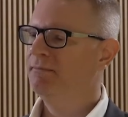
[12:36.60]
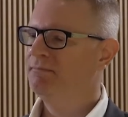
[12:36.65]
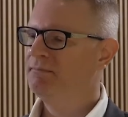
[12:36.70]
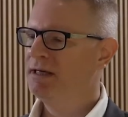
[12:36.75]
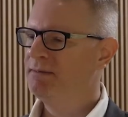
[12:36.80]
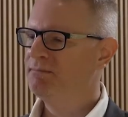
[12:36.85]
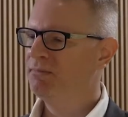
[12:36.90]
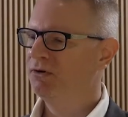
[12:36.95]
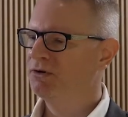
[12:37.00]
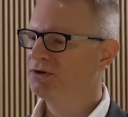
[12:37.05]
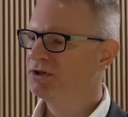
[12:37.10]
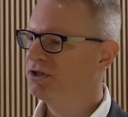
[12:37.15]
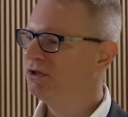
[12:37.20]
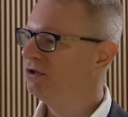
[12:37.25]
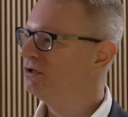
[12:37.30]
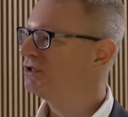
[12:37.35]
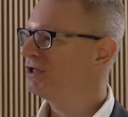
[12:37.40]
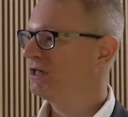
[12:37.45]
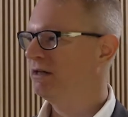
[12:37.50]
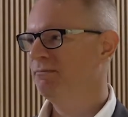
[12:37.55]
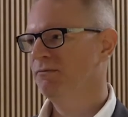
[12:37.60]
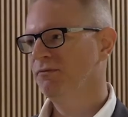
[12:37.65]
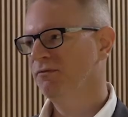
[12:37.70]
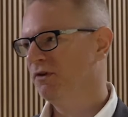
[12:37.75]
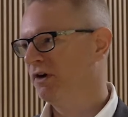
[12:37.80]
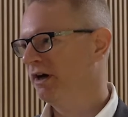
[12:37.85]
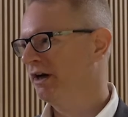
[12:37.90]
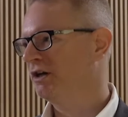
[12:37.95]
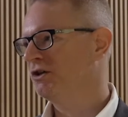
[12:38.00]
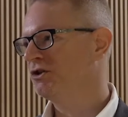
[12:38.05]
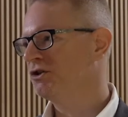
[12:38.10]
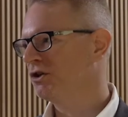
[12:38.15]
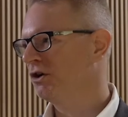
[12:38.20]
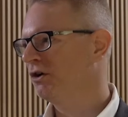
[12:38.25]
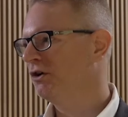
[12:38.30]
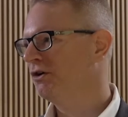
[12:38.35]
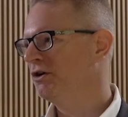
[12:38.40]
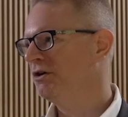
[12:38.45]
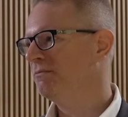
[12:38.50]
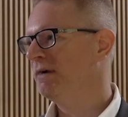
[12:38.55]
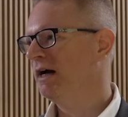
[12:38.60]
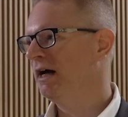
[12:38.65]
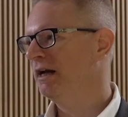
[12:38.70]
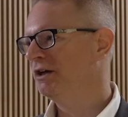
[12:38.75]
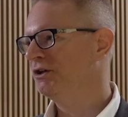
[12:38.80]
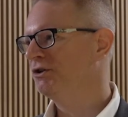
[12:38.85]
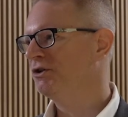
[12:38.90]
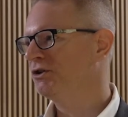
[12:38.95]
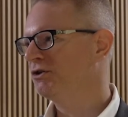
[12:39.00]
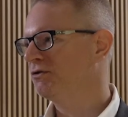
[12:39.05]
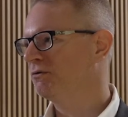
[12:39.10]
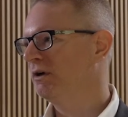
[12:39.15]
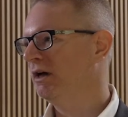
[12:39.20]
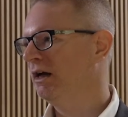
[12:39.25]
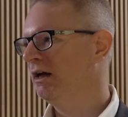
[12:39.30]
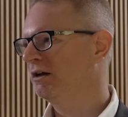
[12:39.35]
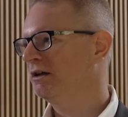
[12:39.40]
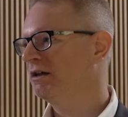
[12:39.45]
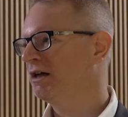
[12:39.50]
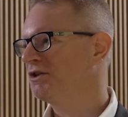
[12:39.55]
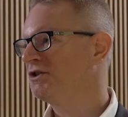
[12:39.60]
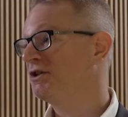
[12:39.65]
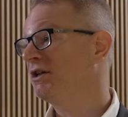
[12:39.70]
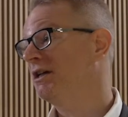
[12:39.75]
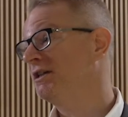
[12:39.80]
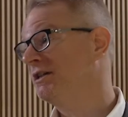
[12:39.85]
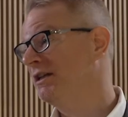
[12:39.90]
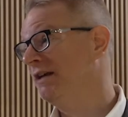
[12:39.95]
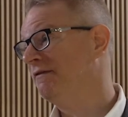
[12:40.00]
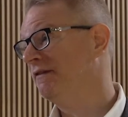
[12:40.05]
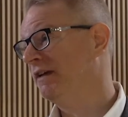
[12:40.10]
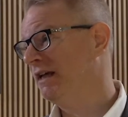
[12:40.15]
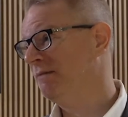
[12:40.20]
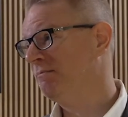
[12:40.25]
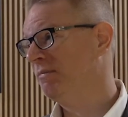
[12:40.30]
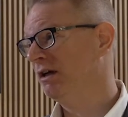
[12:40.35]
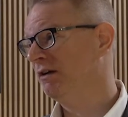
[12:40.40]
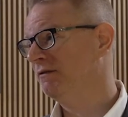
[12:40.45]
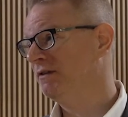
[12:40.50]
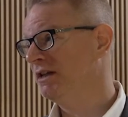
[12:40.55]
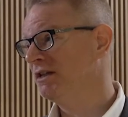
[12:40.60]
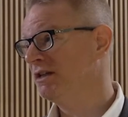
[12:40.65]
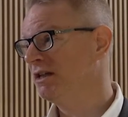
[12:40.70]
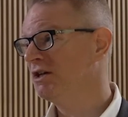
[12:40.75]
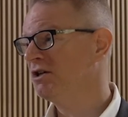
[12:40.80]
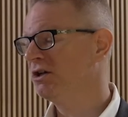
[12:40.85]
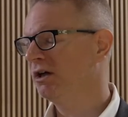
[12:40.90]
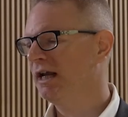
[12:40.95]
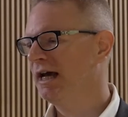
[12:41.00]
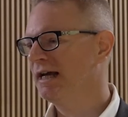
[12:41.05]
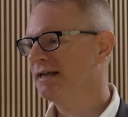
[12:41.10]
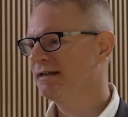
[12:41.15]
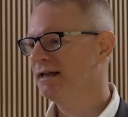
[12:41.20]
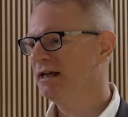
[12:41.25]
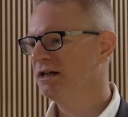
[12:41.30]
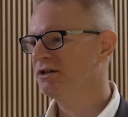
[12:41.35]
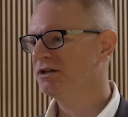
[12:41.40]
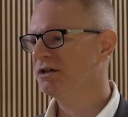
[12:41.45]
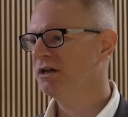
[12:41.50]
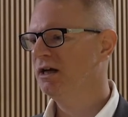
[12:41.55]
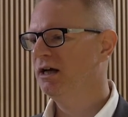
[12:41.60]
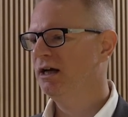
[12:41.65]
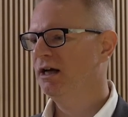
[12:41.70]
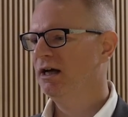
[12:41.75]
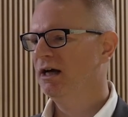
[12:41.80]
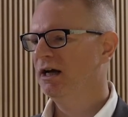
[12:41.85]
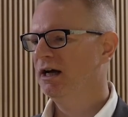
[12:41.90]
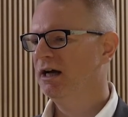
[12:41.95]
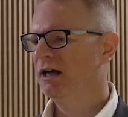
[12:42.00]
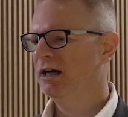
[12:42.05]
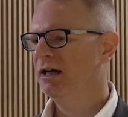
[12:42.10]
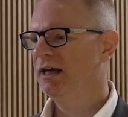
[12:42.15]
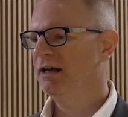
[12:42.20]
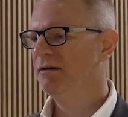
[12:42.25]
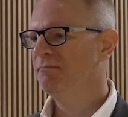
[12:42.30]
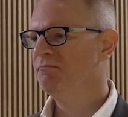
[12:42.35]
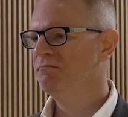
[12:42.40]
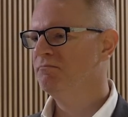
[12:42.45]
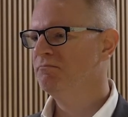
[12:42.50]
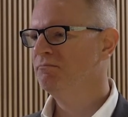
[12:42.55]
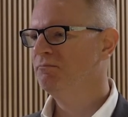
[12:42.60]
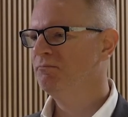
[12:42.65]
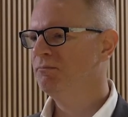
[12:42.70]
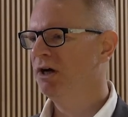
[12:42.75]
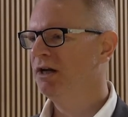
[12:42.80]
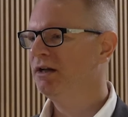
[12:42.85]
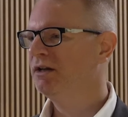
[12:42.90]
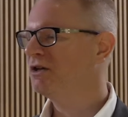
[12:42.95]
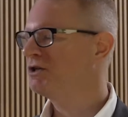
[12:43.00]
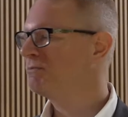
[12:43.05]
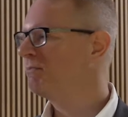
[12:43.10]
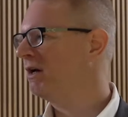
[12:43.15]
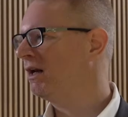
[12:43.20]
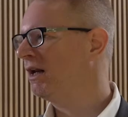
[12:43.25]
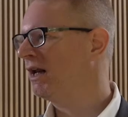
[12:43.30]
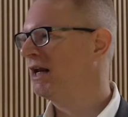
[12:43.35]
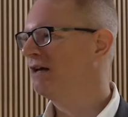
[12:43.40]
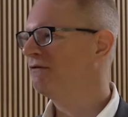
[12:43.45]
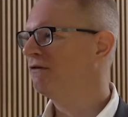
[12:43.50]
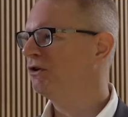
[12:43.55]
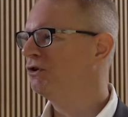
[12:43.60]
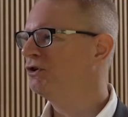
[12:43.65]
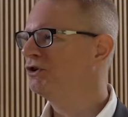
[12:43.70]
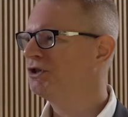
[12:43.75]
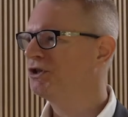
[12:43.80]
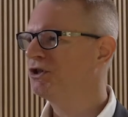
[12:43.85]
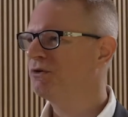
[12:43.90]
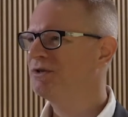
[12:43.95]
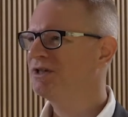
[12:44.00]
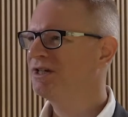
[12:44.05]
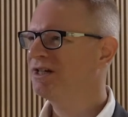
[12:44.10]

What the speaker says: People still seem very concerned about issues around custody and safekeeping of these digital assets. But there's been a lot of evolution. So is